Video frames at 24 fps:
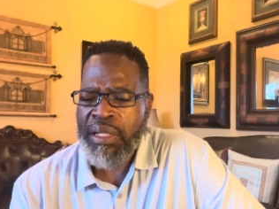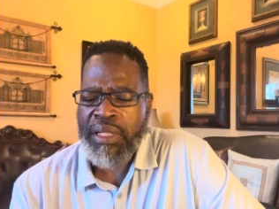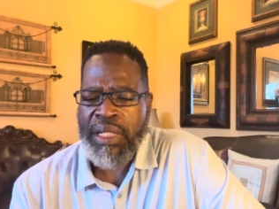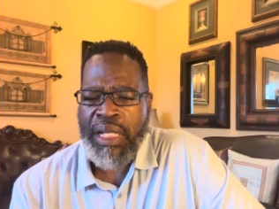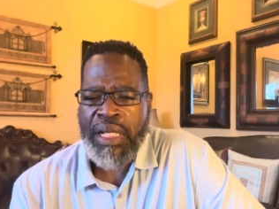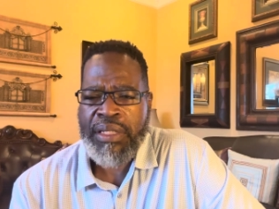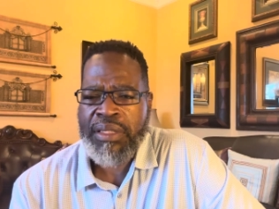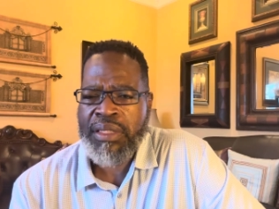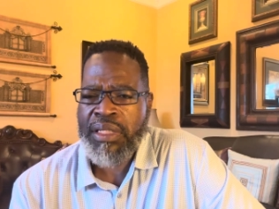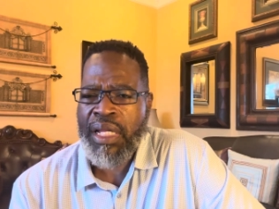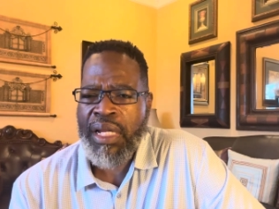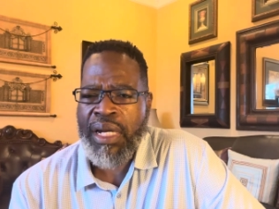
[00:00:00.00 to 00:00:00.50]

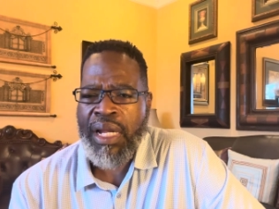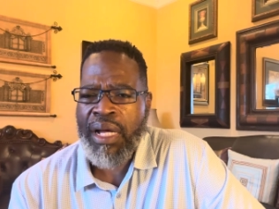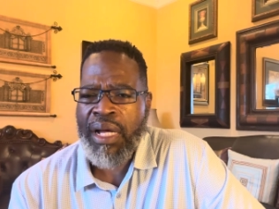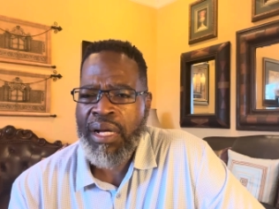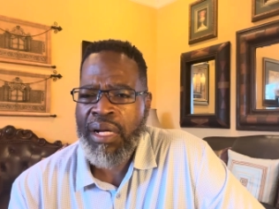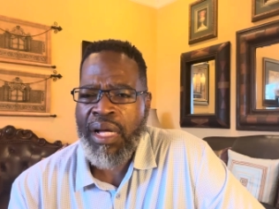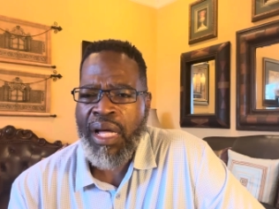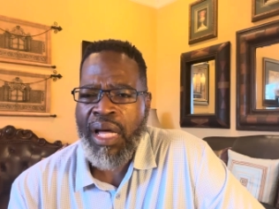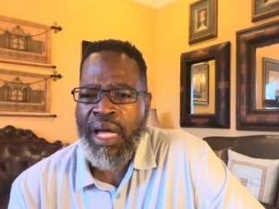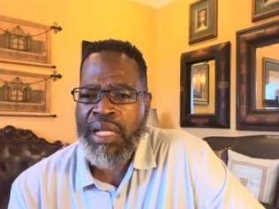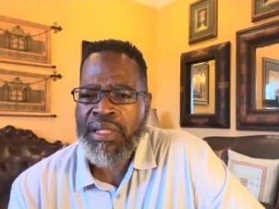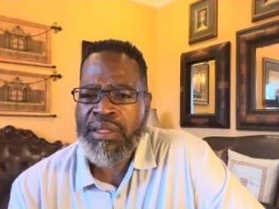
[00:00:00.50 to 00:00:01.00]
That's not how
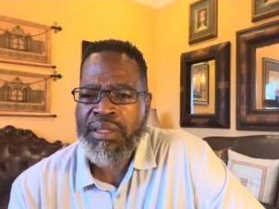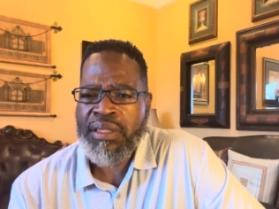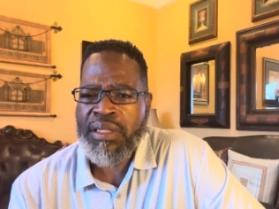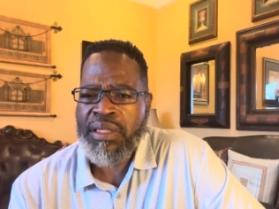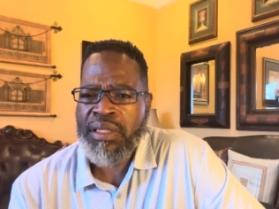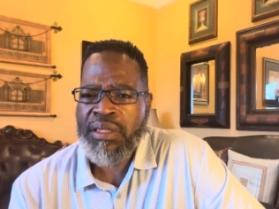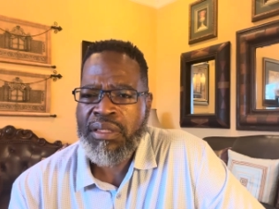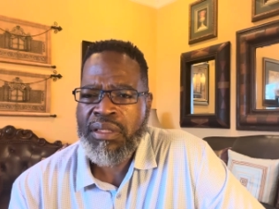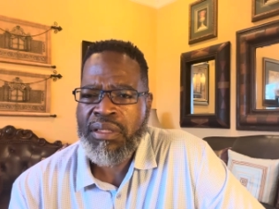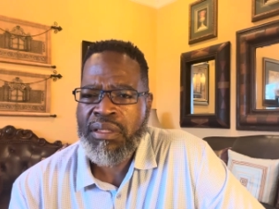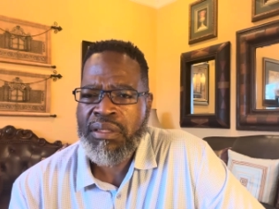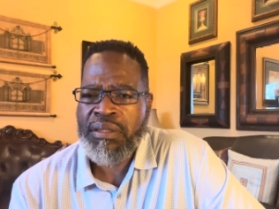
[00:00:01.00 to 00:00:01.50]
God
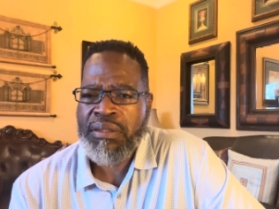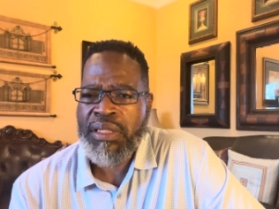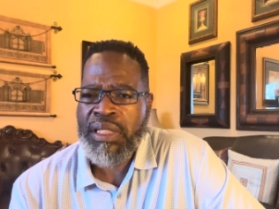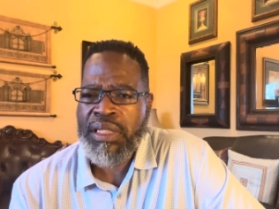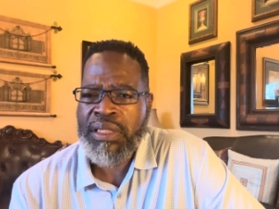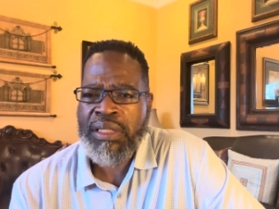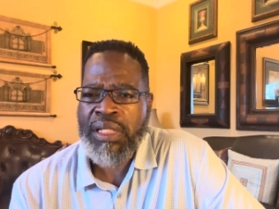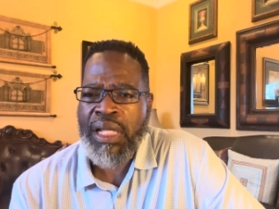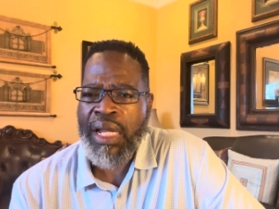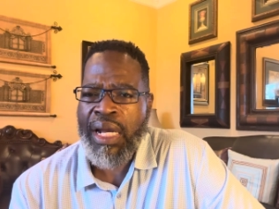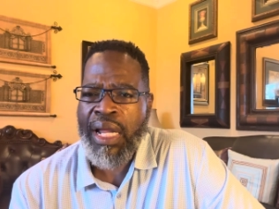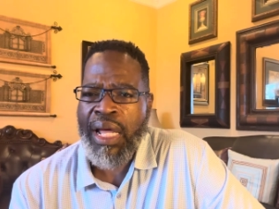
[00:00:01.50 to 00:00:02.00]
sees us. That's
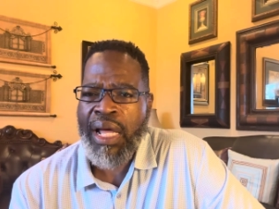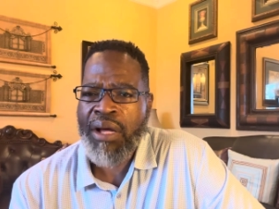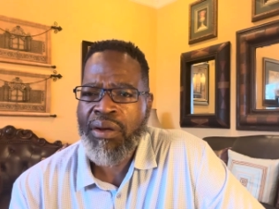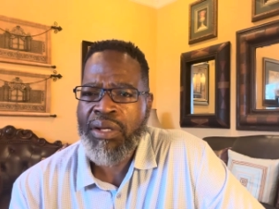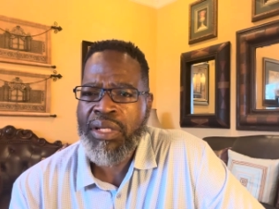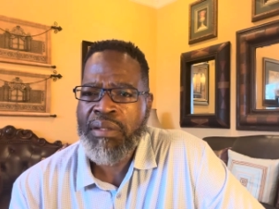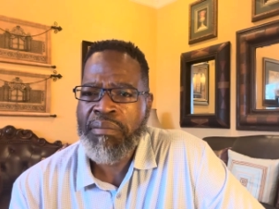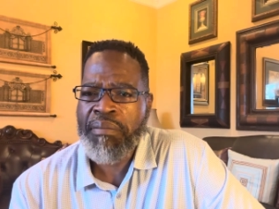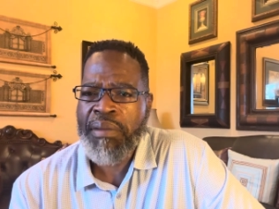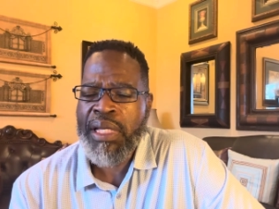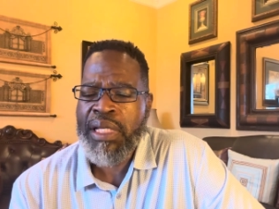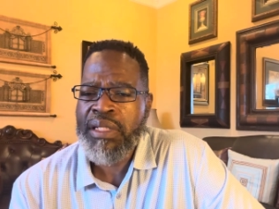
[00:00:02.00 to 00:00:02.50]
not how he
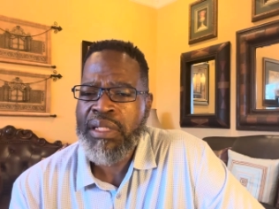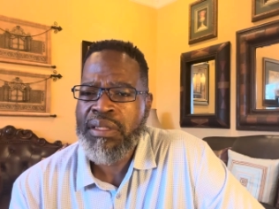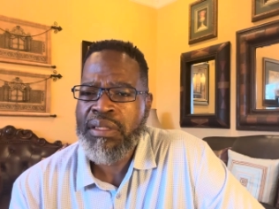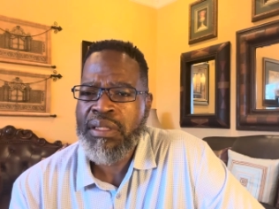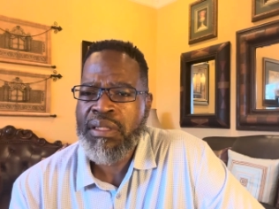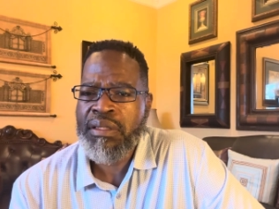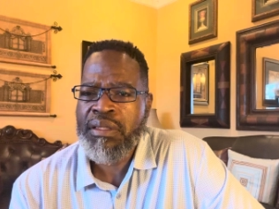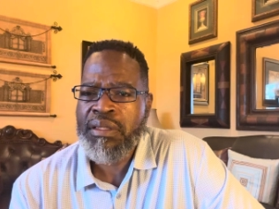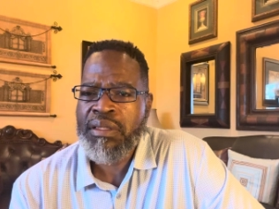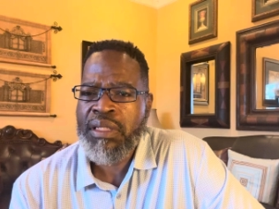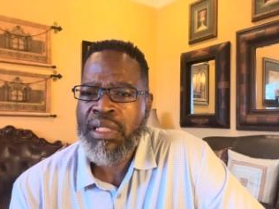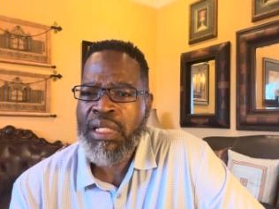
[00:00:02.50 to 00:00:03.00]
makes
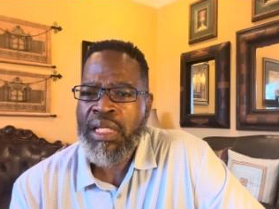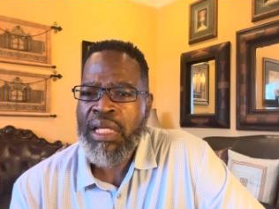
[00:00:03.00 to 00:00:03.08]
us.